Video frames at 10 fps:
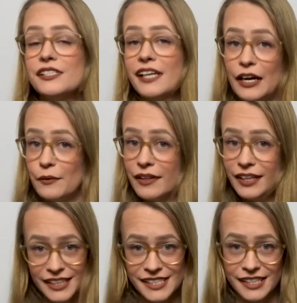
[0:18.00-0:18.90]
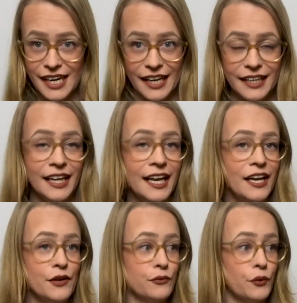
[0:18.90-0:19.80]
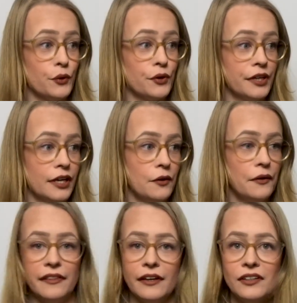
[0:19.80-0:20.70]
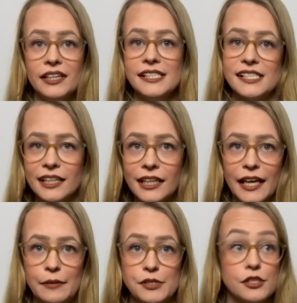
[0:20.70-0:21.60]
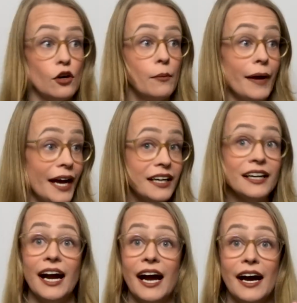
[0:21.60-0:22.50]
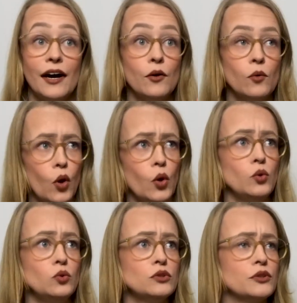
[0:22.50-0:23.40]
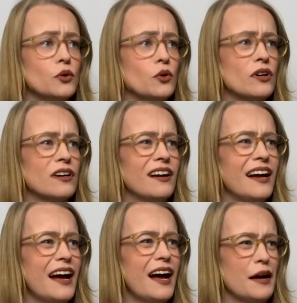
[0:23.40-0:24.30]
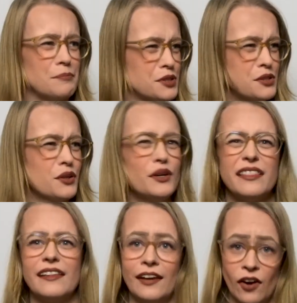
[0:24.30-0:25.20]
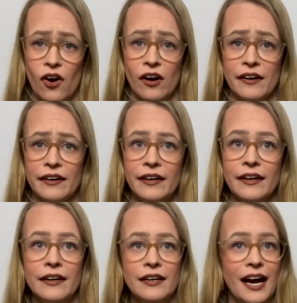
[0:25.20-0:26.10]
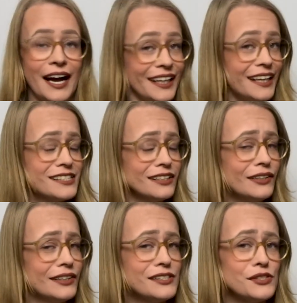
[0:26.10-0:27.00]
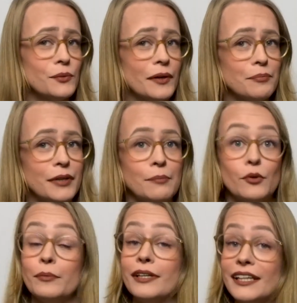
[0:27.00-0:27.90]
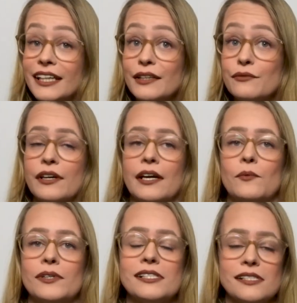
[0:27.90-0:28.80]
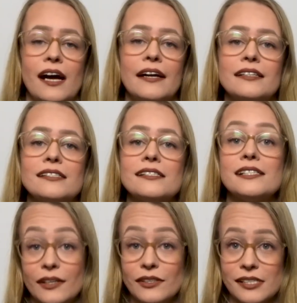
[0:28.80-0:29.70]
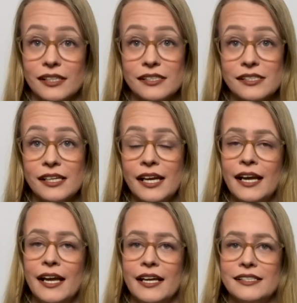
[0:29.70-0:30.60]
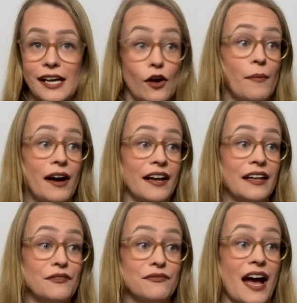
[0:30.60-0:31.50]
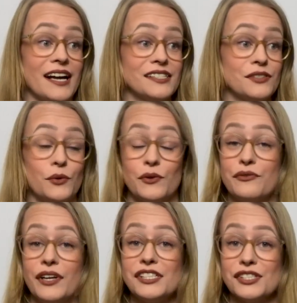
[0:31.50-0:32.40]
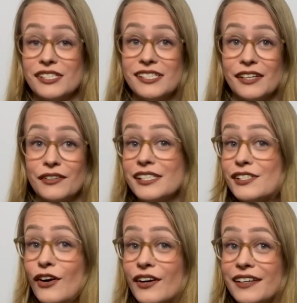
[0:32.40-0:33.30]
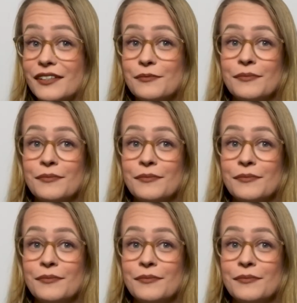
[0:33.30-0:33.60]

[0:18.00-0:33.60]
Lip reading: scour the internet for, you know, theories and claims, no matter how old or absurd they are. I like to look into what people believe and what science tells us. It's how my fact or fiction series started.